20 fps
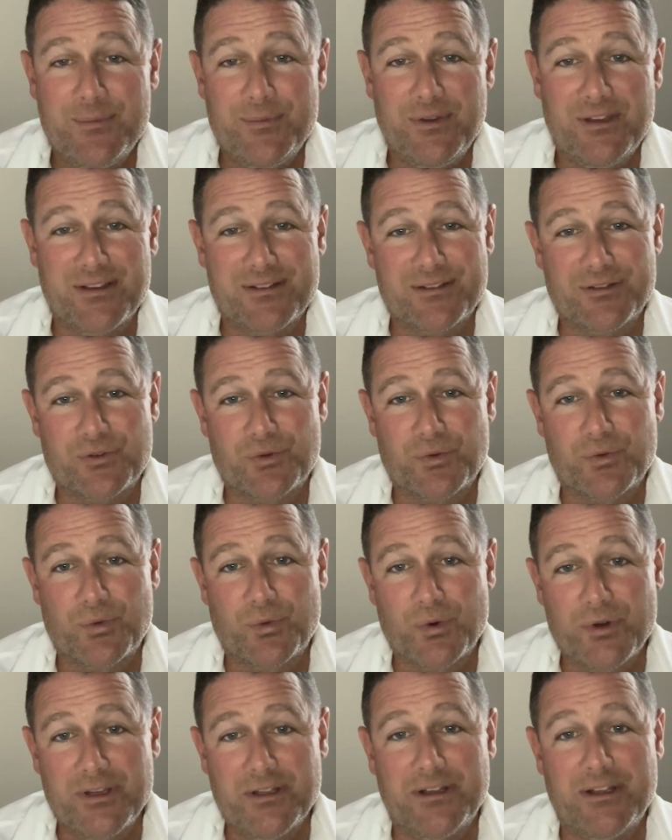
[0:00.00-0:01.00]
because it's
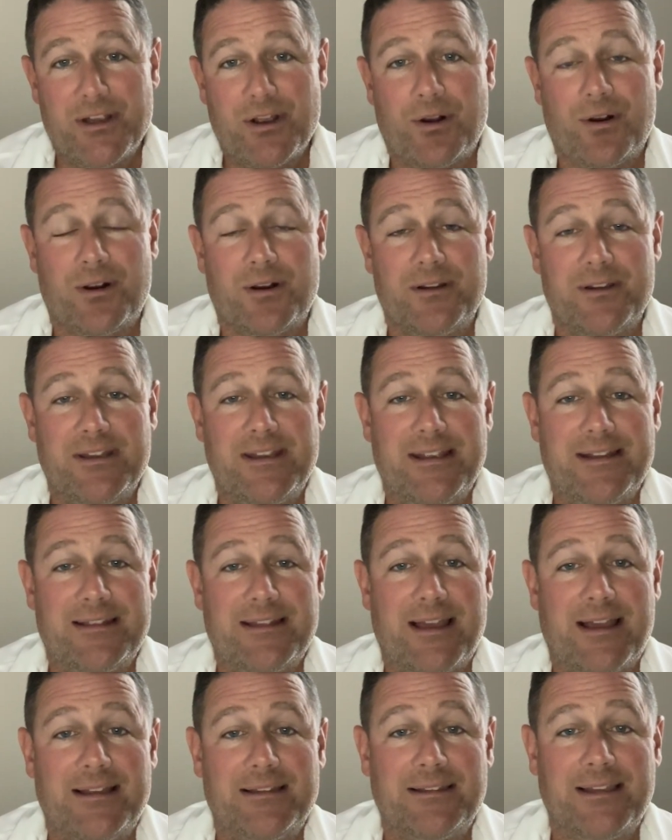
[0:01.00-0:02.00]
really hard to get
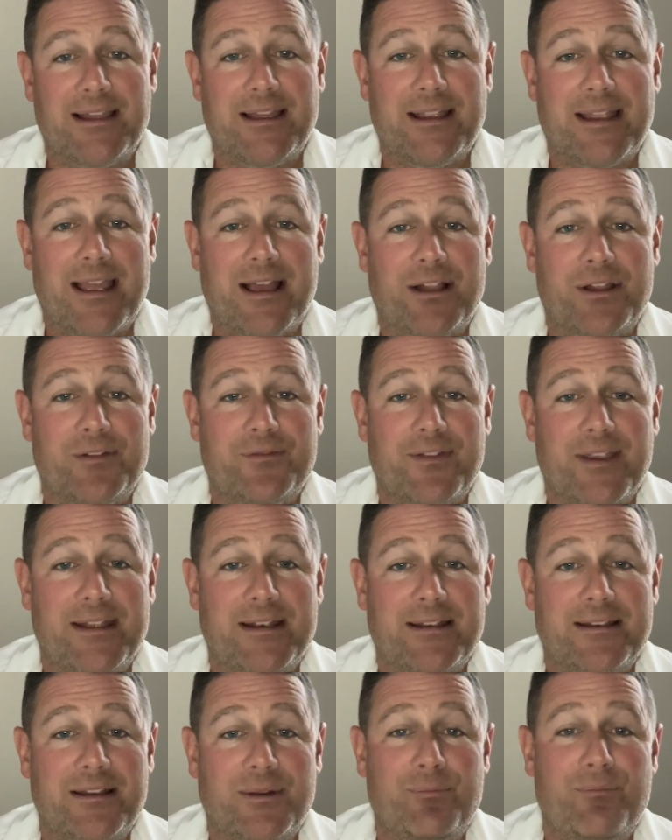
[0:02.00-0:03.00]
that leg
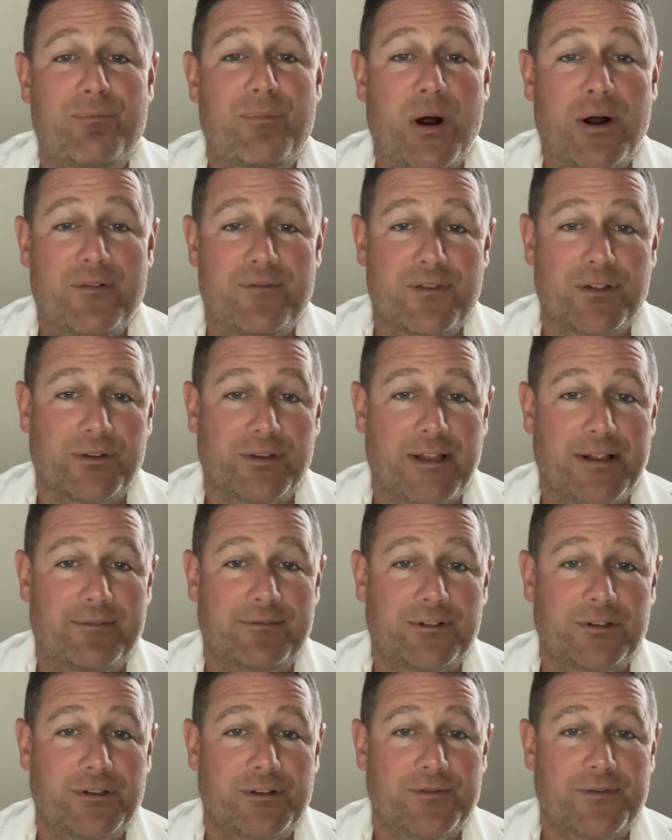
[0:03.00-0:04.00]
elevated above the
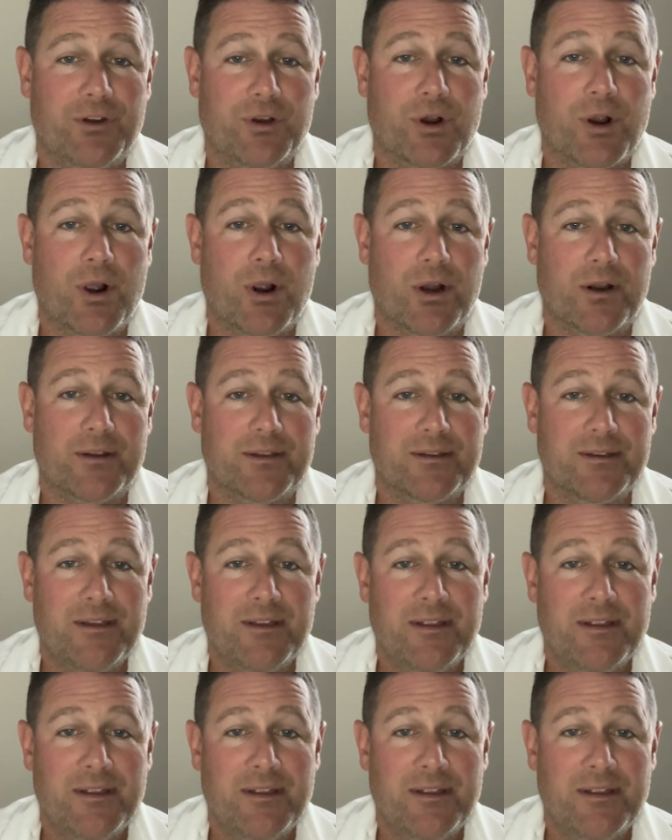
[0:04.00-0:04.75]
level of your heart.